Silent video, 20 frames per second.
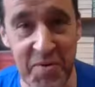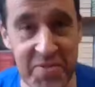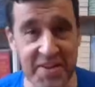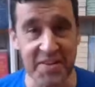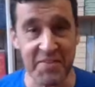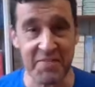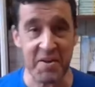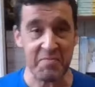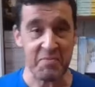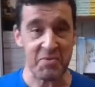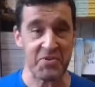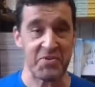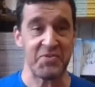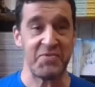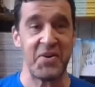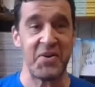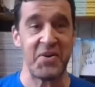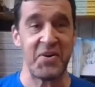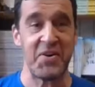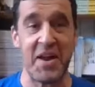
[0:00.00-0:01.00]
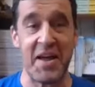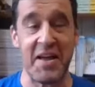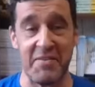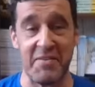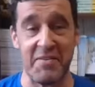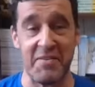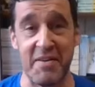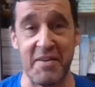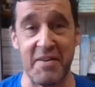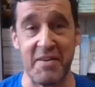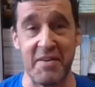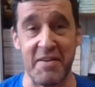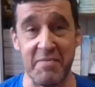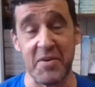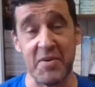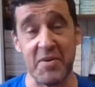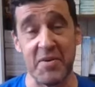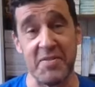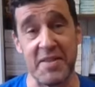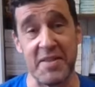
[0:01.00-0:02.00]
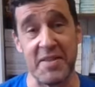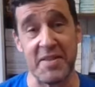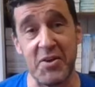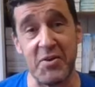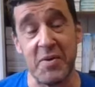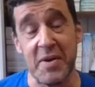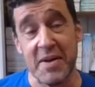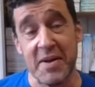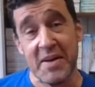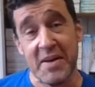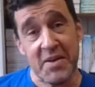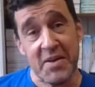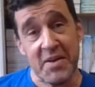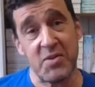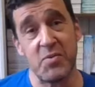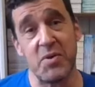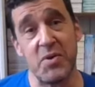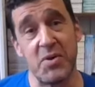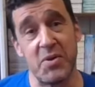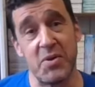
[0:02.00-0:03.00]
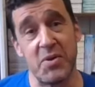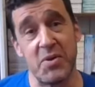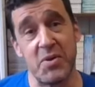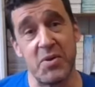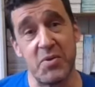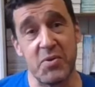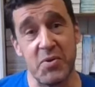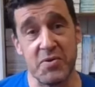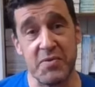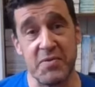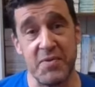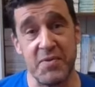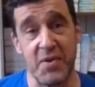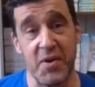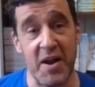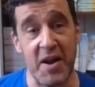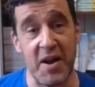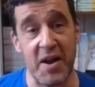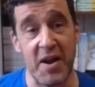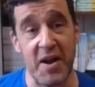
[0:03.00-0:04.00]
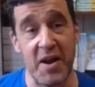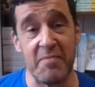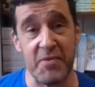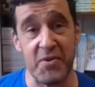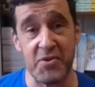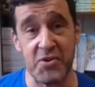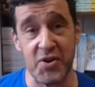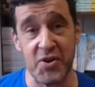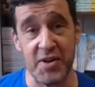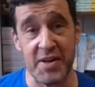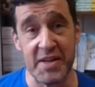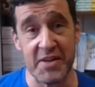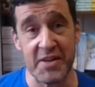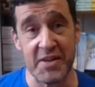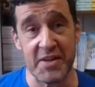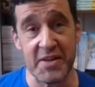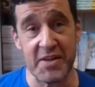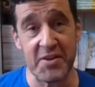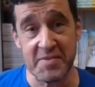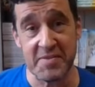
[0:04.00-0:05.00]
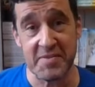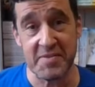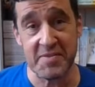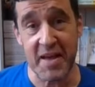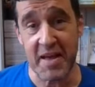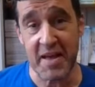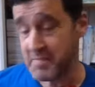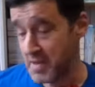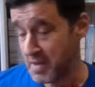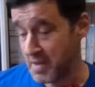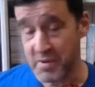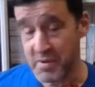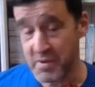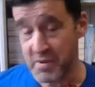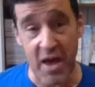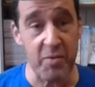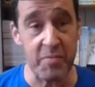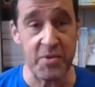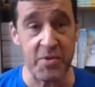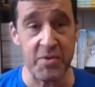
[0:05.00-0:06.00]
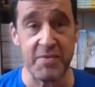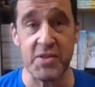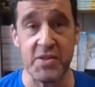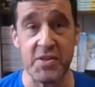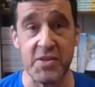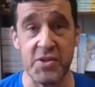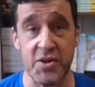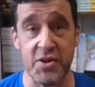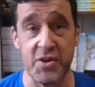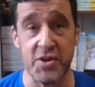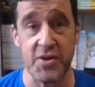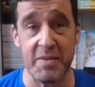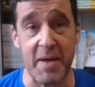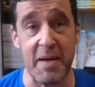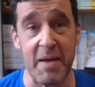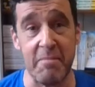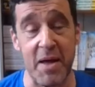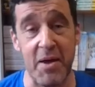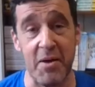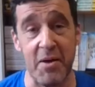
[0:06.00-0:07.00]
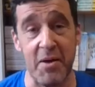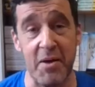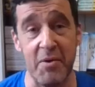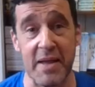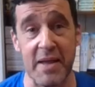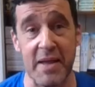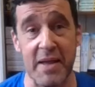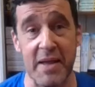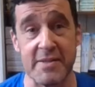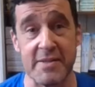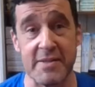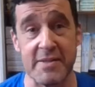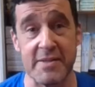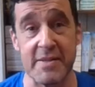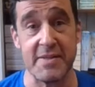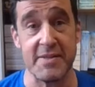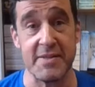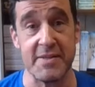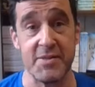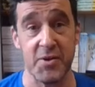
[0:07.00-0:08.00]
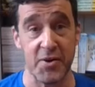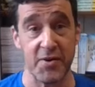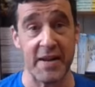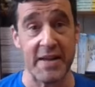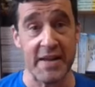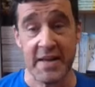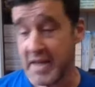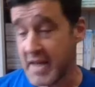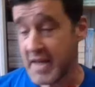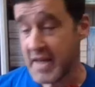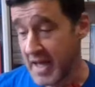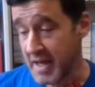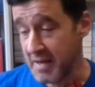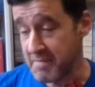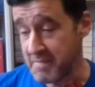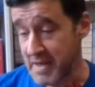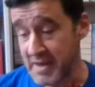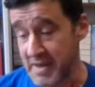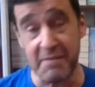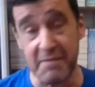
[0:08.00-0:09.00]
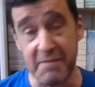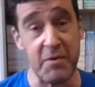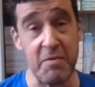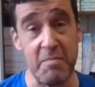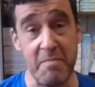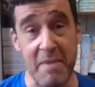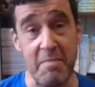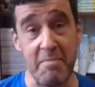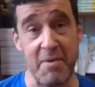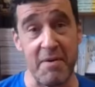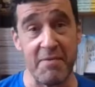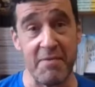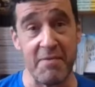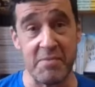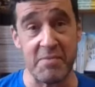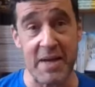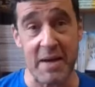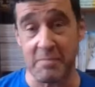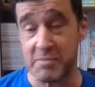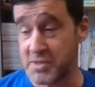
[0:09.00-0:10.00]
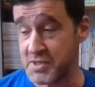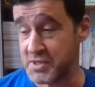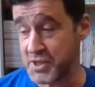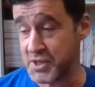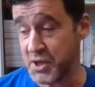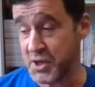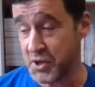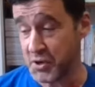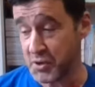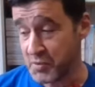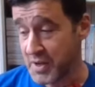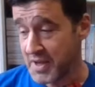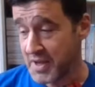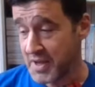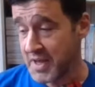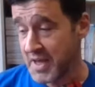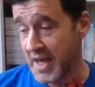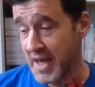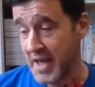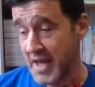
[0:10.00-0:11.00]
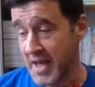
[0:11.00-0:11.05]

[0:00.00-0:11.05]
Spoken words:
and thank you very much for having me on, and thank you to all you schools for joining us. And we hope you've enjoyed the Barnbow Lasses story. And if you remember from chapter 2,